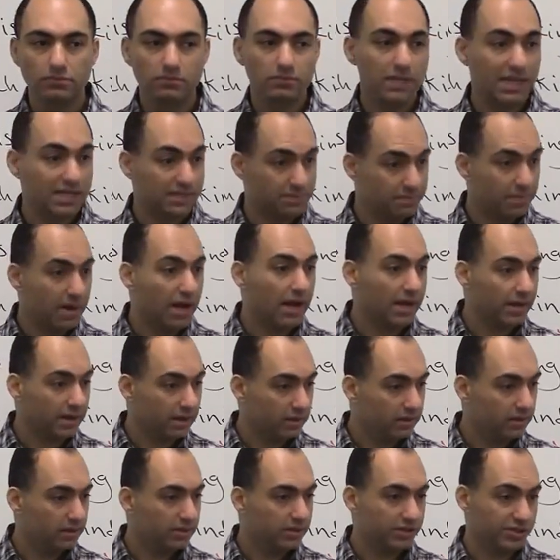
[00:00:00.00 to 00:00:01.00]
That's my
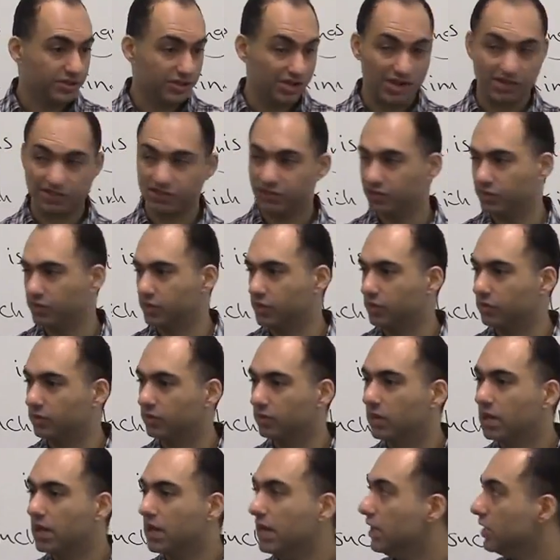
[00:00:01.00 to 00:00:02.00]
suggestion to you.
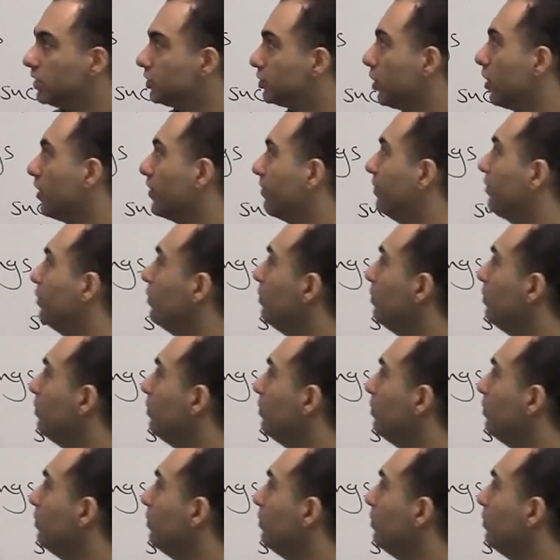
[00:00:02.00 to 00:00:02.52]
So if